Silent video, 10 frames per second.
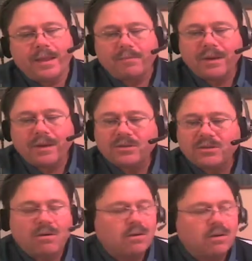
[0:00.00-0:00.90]
bless
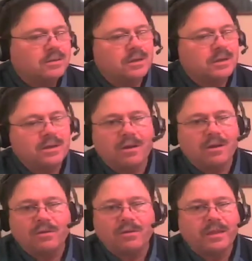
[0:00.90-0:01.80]
their hearts, you
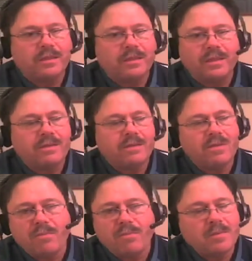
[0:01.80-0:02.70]
know, they they
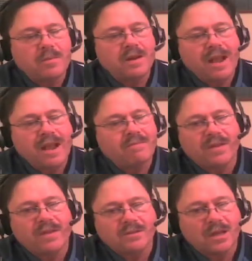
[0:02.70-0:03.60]
really probably didn't have the
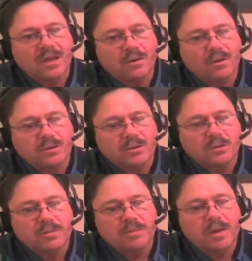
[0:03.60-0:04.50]
one thousand dollars to
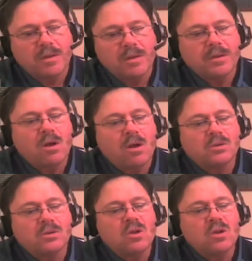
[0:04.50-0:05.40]
spend, but
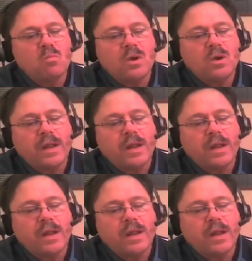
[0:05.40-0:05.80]
because someone